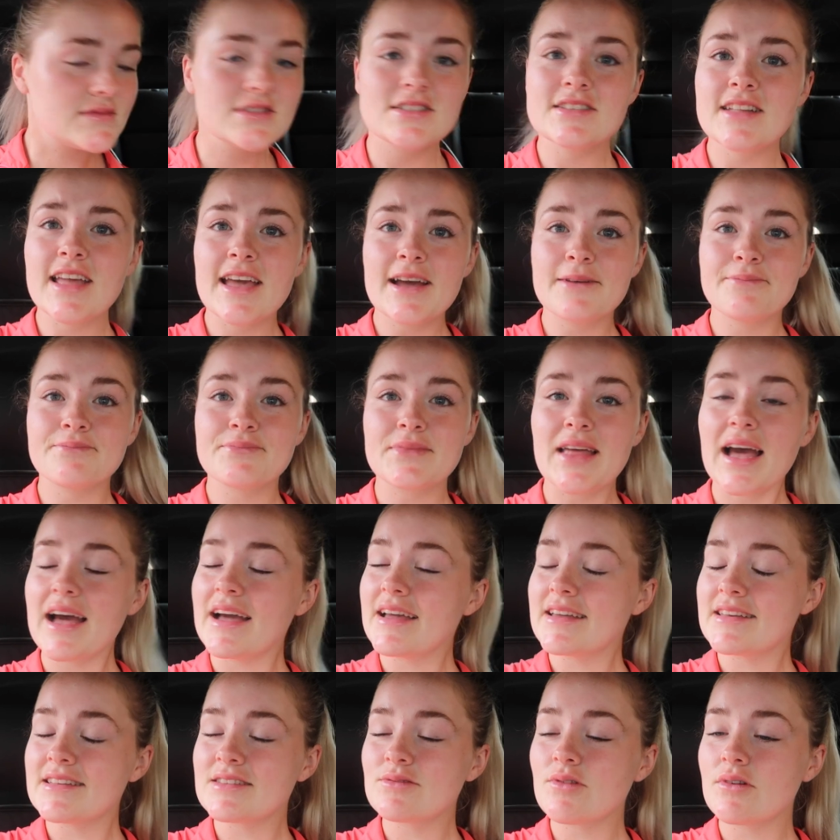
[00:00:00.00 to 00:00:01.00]
So yeah, that
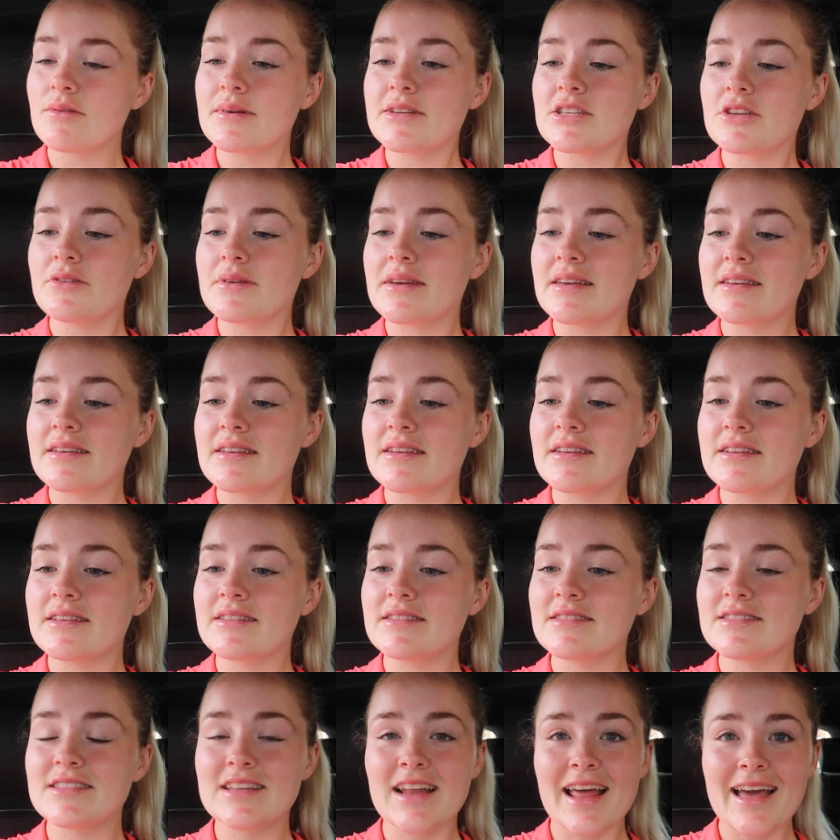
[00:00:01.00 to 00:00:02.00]
is what we're doing
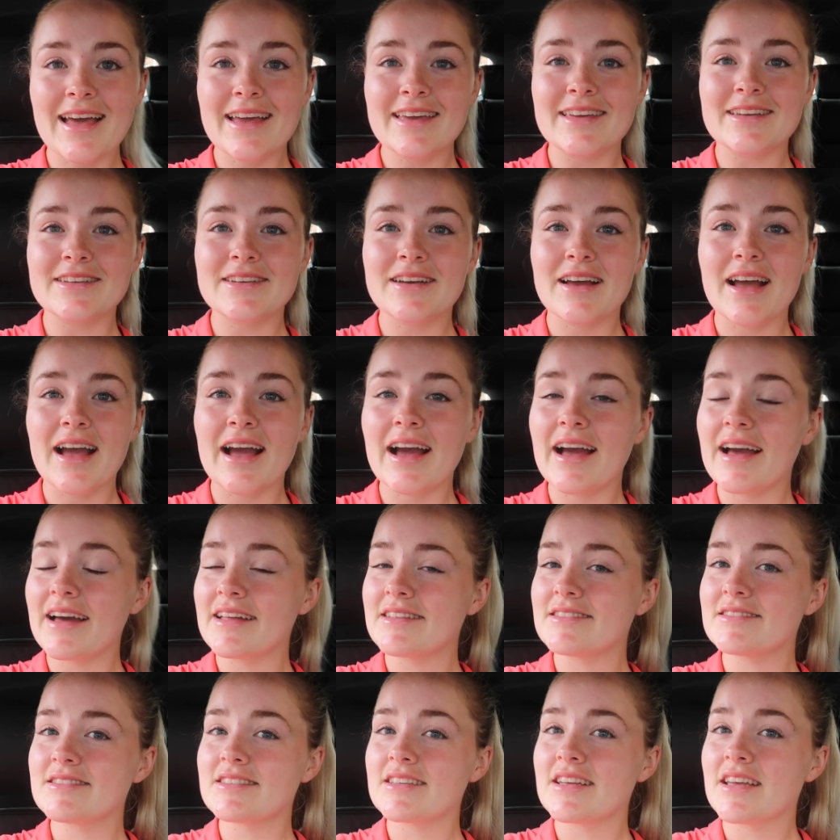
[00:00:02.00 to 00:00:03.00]
today,
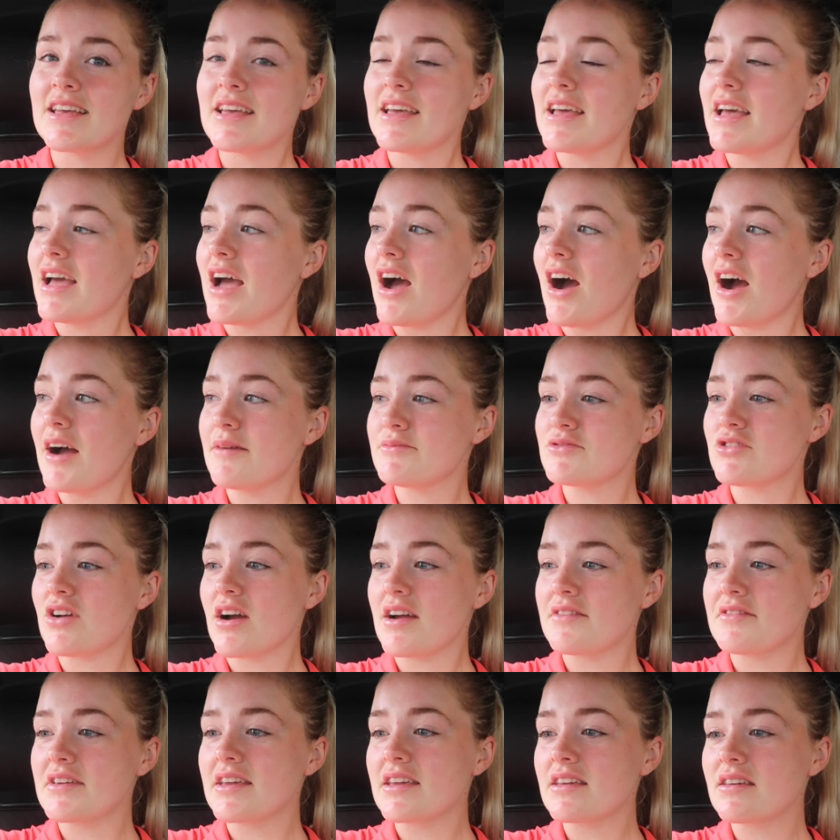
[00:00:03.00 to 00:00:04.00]
and I'm
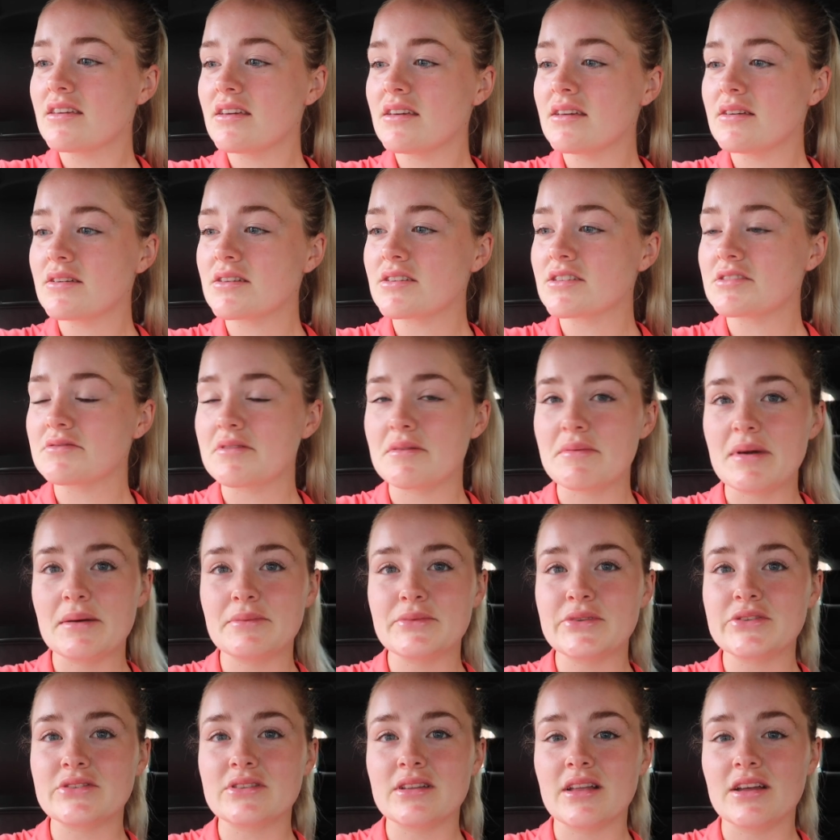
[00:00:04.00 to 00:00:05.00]
driving because my mum
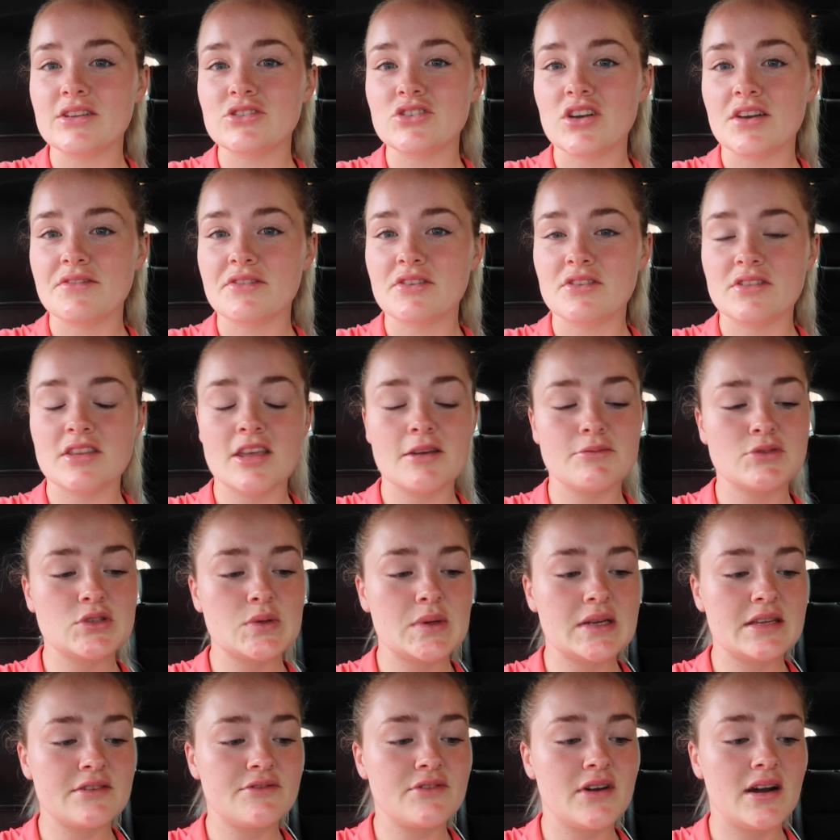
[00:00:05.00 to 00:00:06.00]
doesn't like driving on the
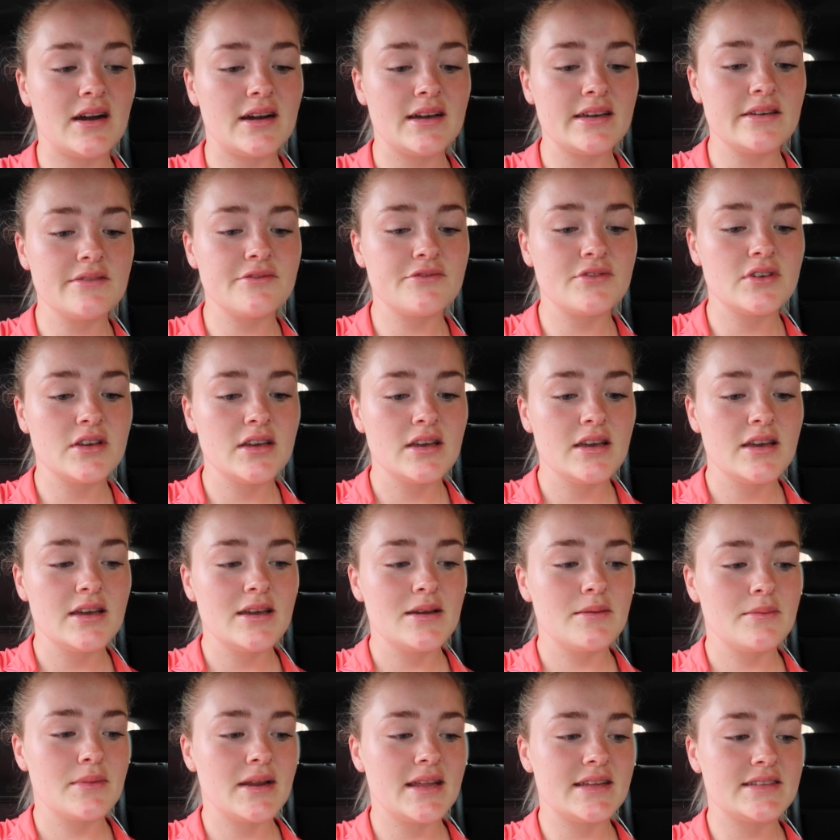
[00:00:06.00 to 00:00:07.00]
M25,
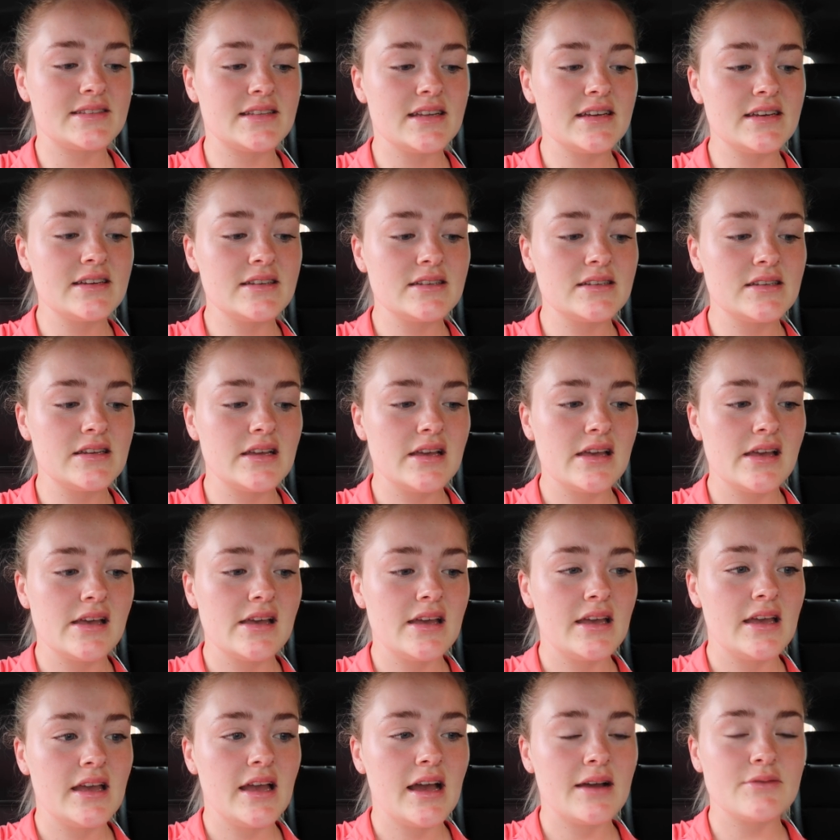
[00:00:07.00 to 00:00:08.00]
bless her.
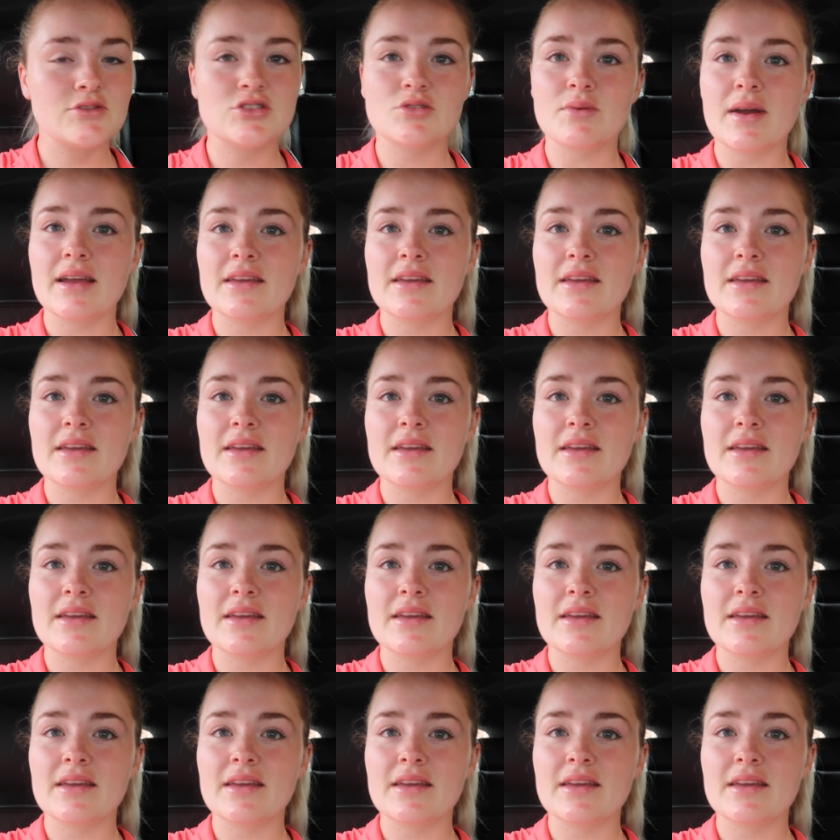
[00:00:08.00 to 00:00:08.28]
I'm just